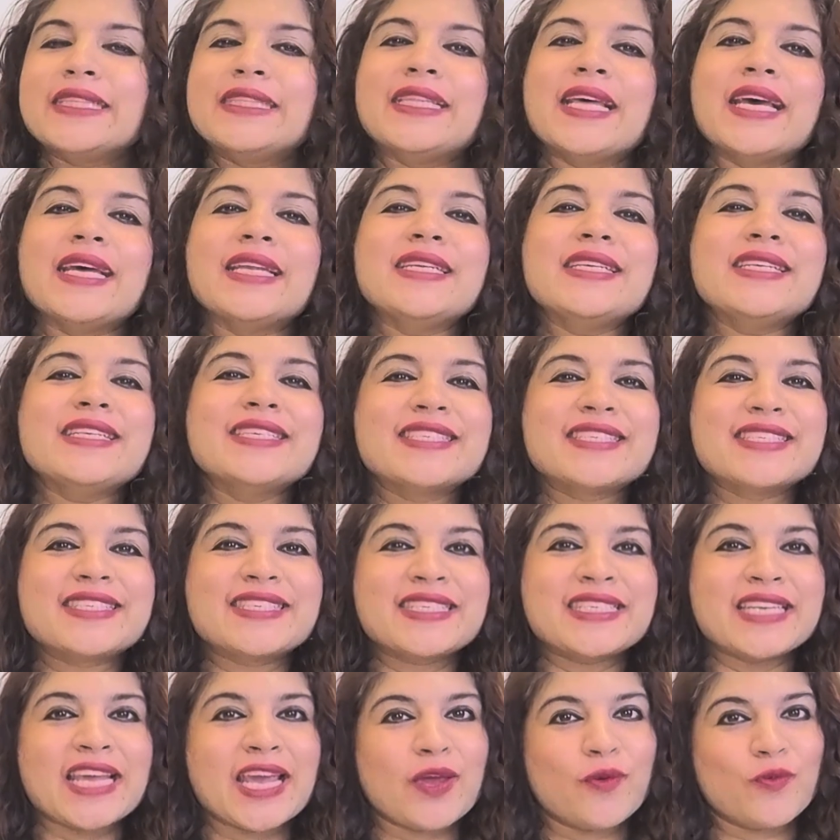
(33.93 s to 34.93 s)
then
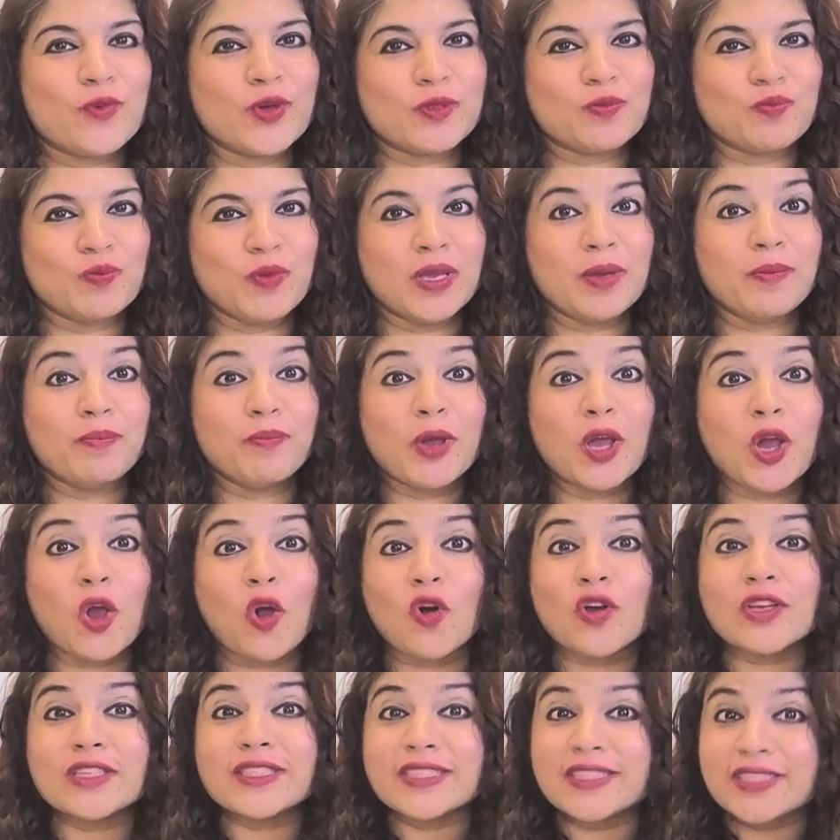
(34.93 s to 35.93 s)
stay with me
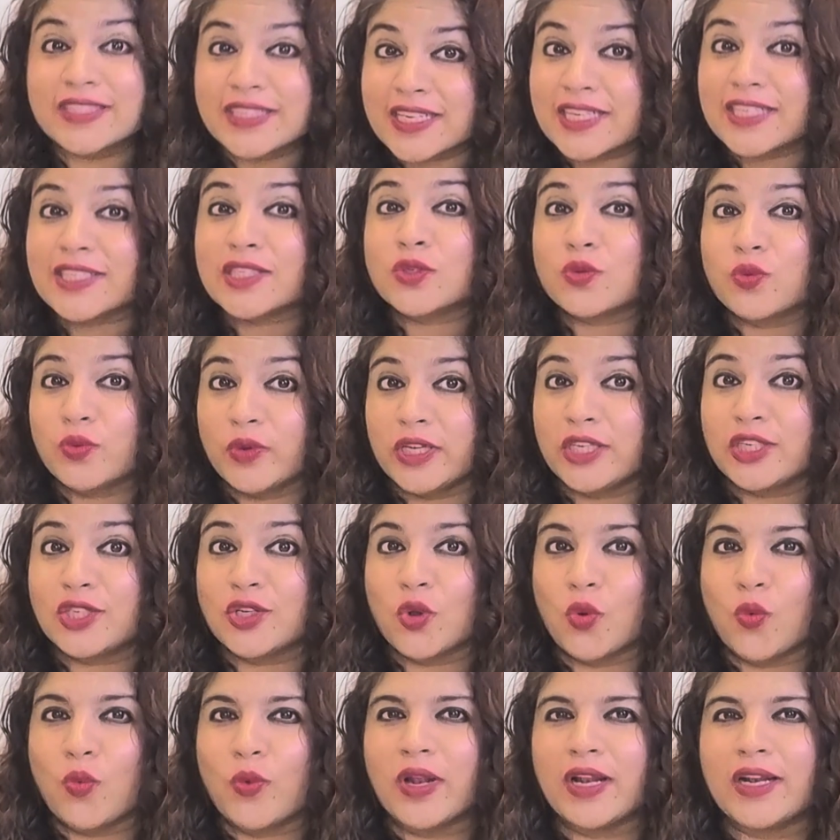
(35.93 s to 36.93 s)
because this
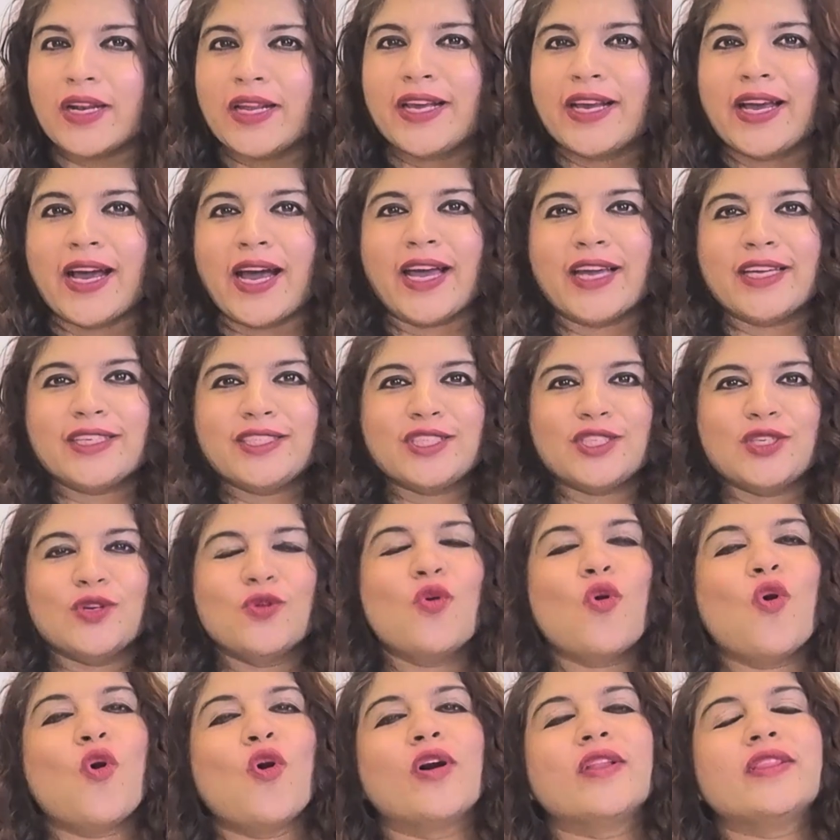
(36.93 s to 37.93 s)
video will guide
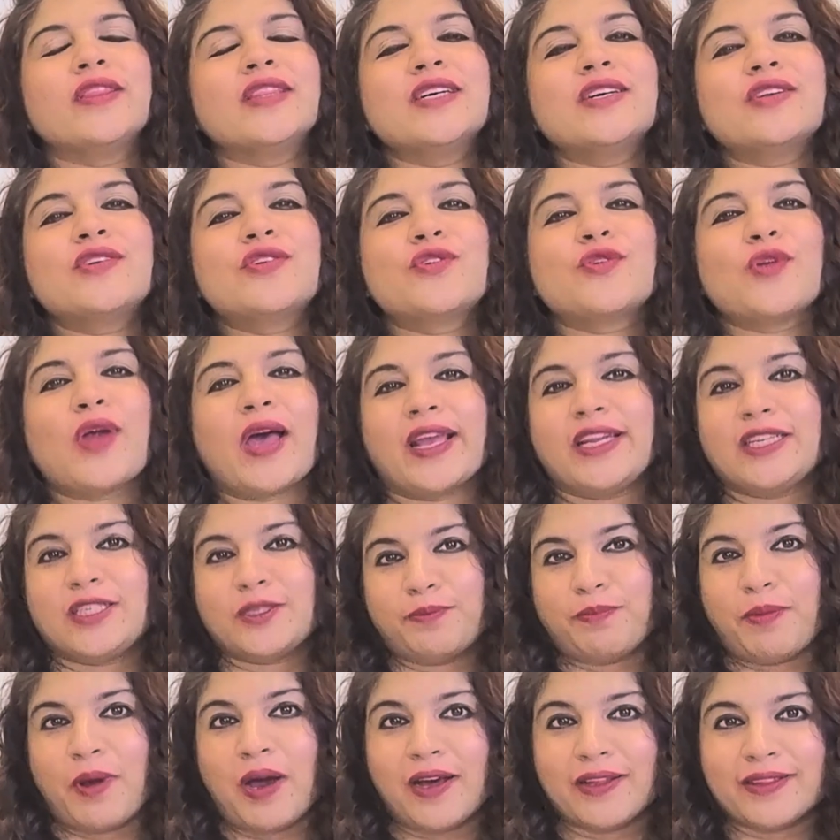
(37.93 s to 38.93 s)
you on the
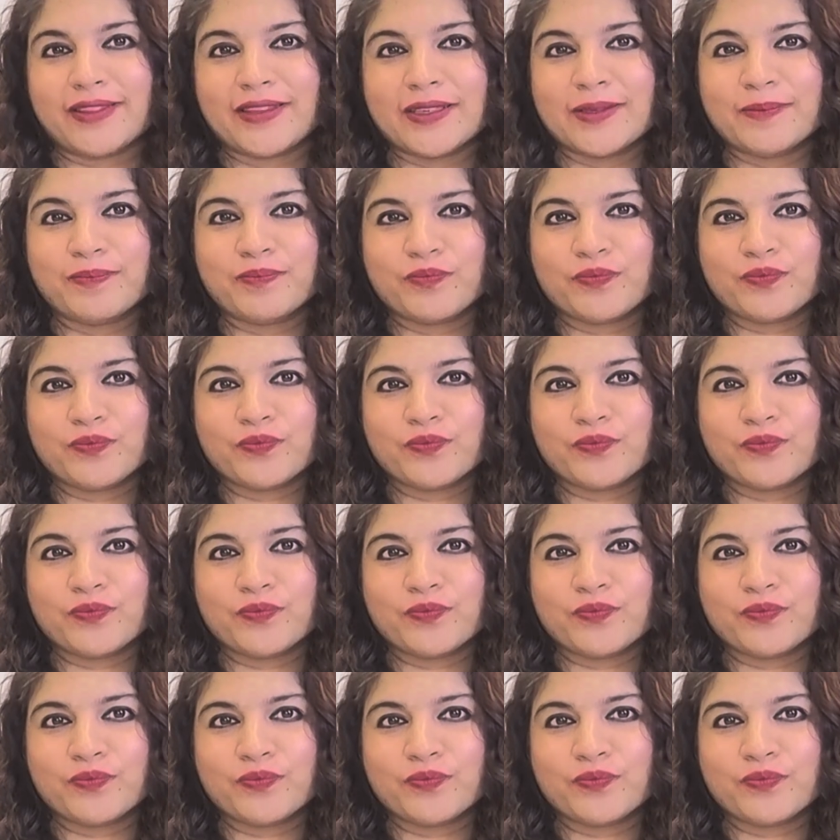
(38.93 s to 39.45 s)
right path.